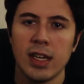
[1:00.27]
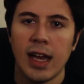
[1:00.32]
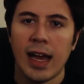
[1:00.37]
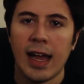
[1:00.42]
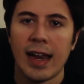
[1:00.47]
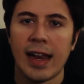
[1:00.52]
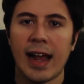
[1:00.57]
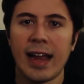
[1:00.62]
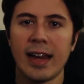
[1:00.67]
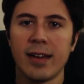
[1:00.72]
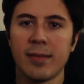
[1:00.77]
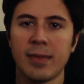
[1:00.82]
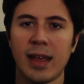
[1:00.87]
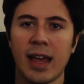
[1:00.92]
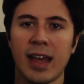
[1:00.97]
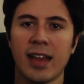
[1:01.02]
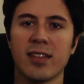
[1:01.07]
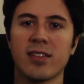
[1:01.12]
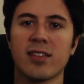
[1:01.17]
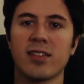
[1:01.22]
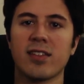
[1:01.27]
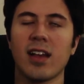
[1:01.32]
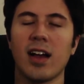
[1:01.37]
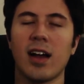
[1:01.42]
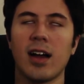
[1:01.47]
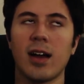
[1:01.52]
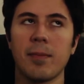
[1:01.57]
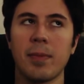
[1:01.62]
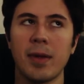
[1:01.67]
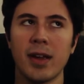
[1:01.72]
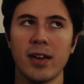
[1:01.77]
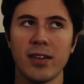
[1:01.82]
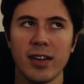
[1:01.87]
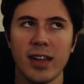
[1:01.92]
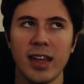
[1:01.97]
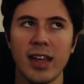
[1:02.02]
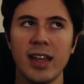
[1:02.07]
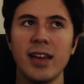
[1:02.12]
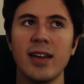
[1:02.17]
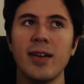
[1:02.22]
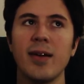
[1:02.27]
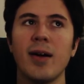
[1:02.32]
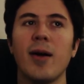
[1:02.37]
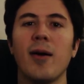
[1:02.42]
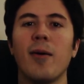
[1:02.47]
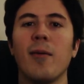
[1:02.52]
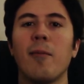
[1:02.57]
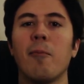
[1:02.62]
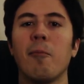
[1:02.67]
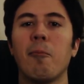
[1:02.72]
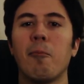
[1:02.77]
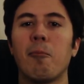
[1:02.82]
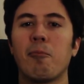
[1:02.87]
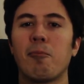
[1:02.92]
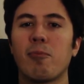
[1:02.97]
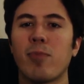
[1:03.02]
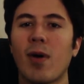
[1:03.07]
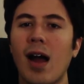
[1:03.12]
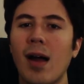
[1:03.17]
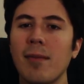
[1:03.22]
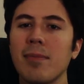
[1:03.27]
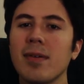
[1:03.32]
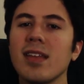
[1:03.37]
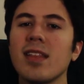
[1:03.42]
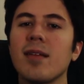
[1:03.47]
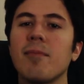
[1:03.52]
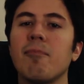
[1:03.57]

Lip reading: an item that has appeared in probably the